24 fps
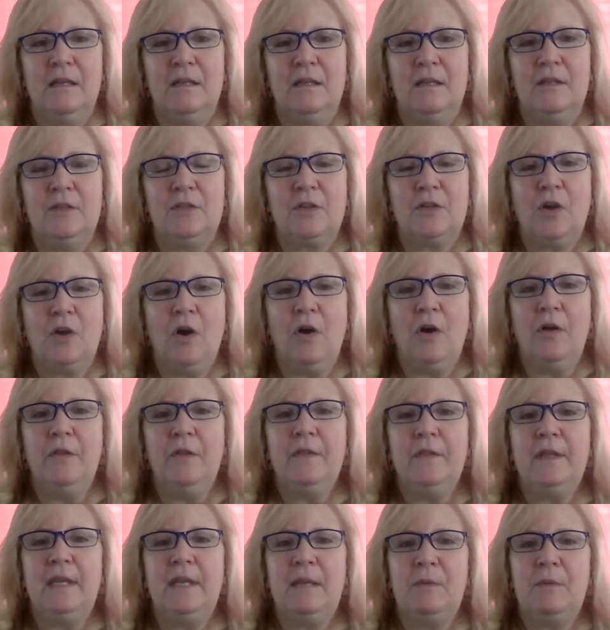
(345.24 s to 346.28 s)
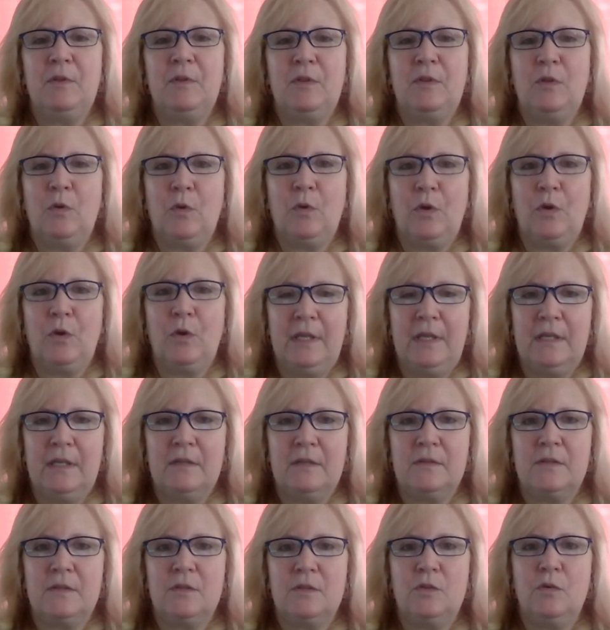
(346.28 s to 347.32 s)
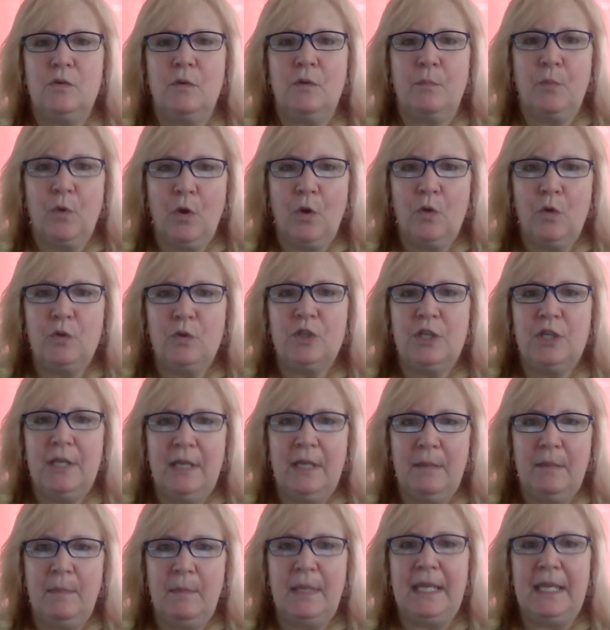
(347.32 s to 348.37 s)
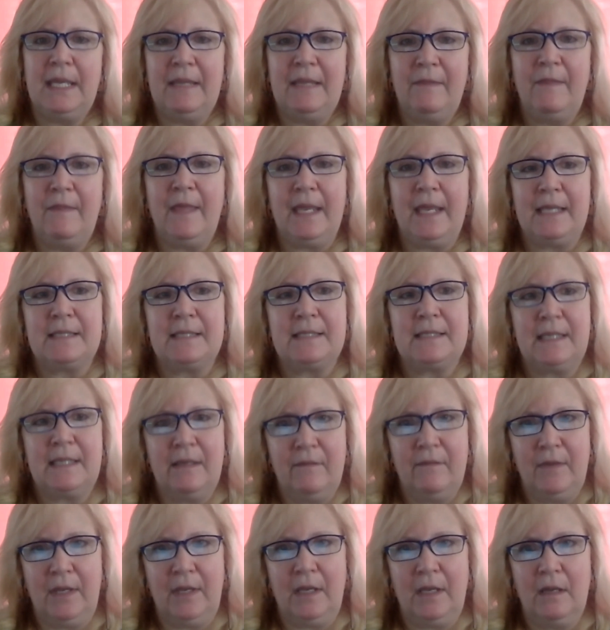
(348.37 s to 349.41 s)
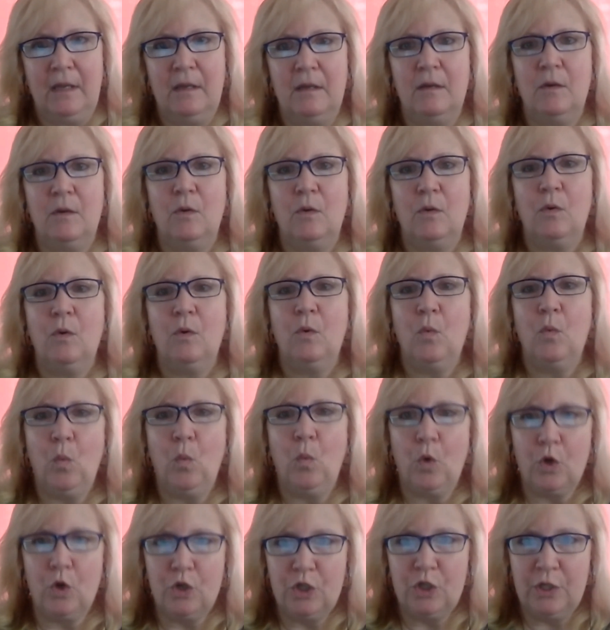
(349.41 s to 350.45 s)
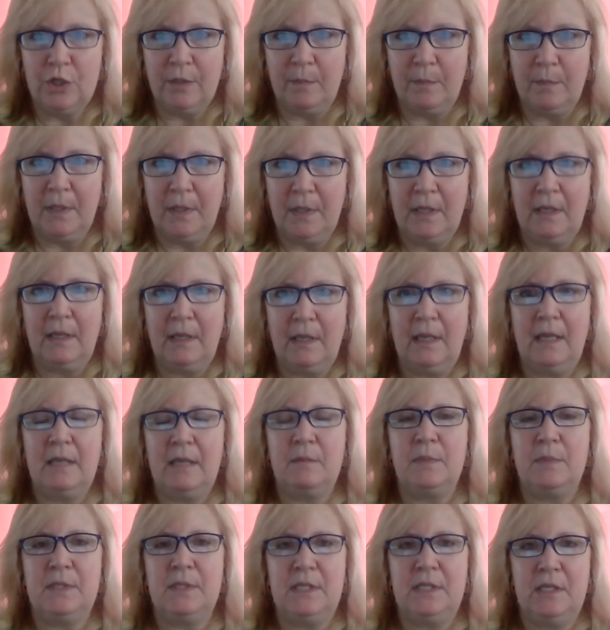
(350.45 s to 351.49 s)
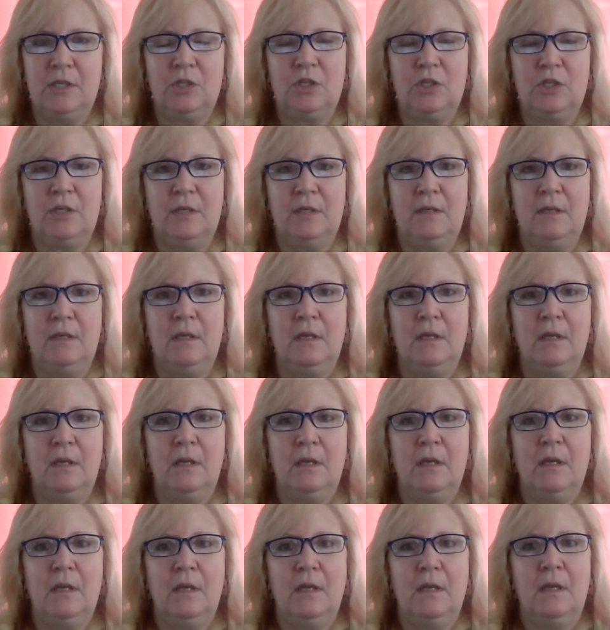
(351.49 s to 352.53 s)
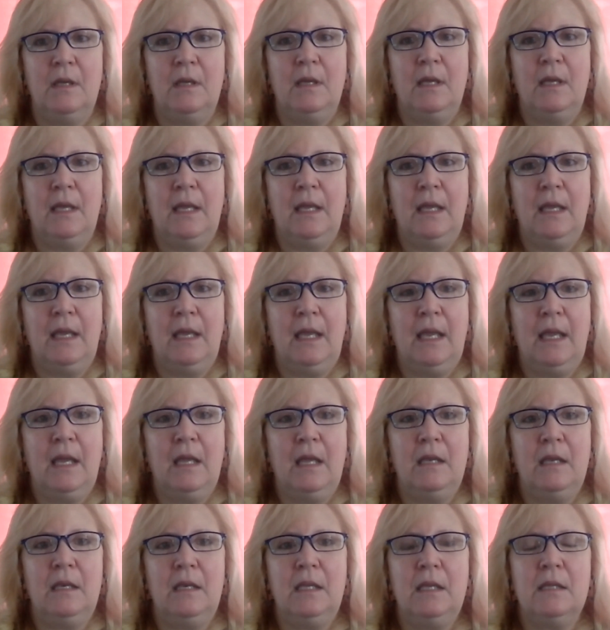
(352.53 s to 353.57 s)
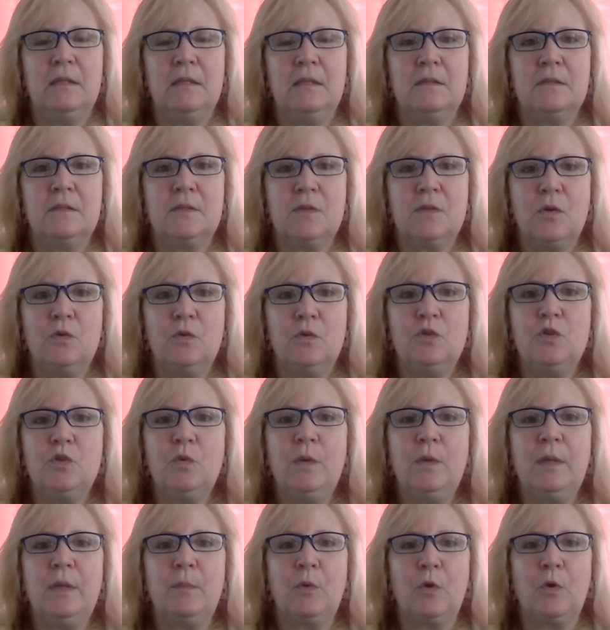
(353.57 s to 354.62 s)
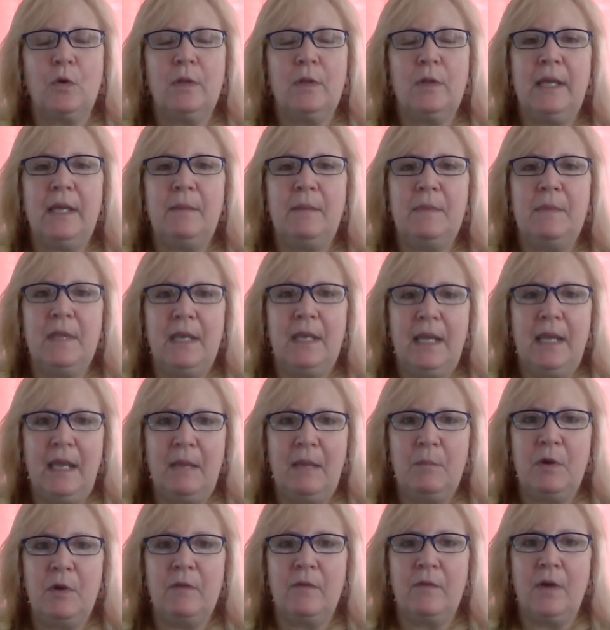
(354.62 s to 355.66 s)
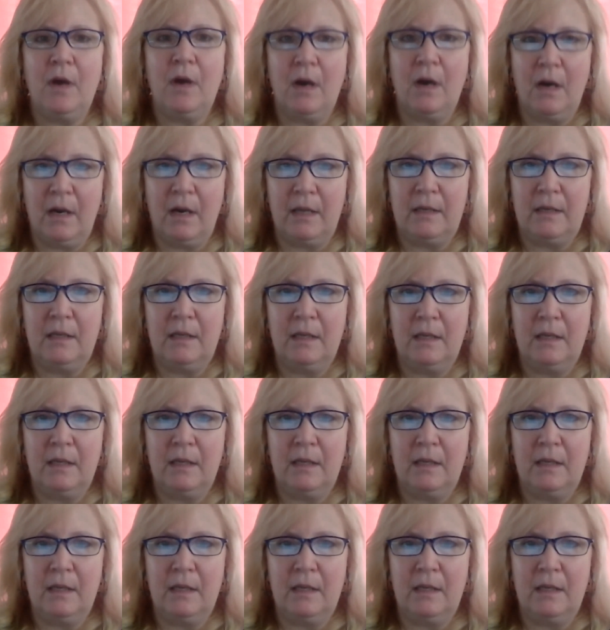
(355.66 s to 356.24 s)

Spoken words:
To call on the name of the Lord is to approach him in thanksgiving, worship, and petition. And in so doing, proclaim the name of God.